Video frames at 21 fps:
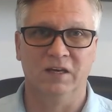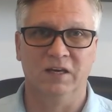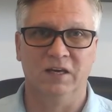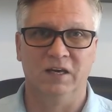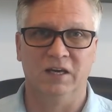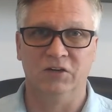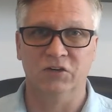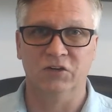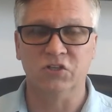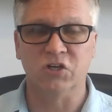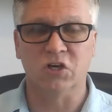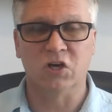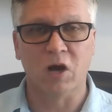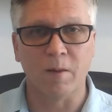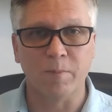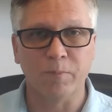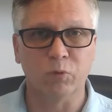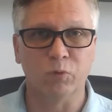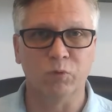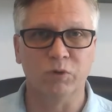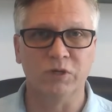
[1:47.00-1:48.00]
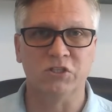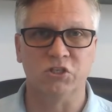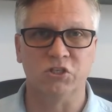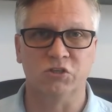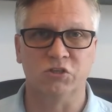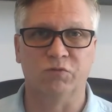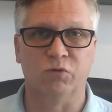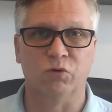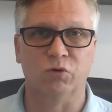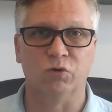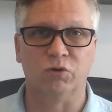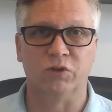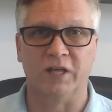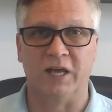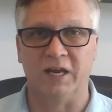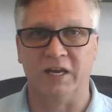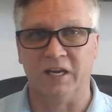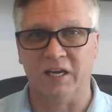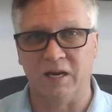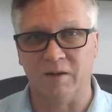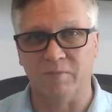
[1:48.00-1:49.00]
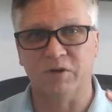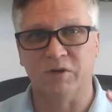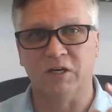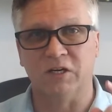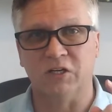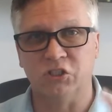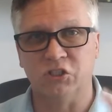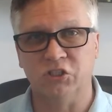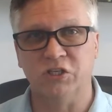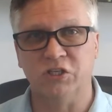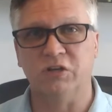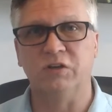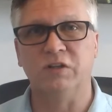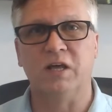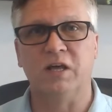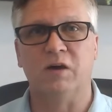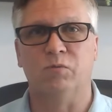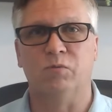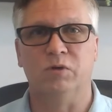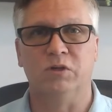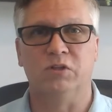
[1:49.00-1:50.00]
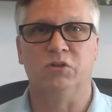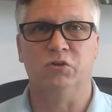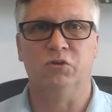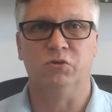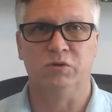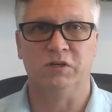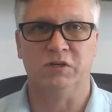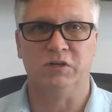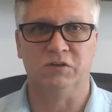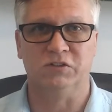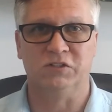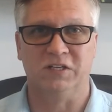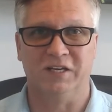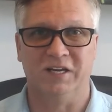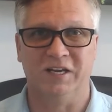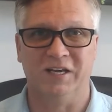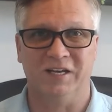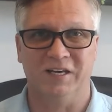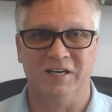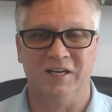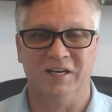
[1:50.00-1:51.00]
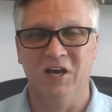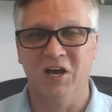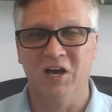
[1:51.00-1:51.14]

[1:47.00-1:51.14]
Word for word: And there's a couple reasons for that, and I'm going to share that with you here today.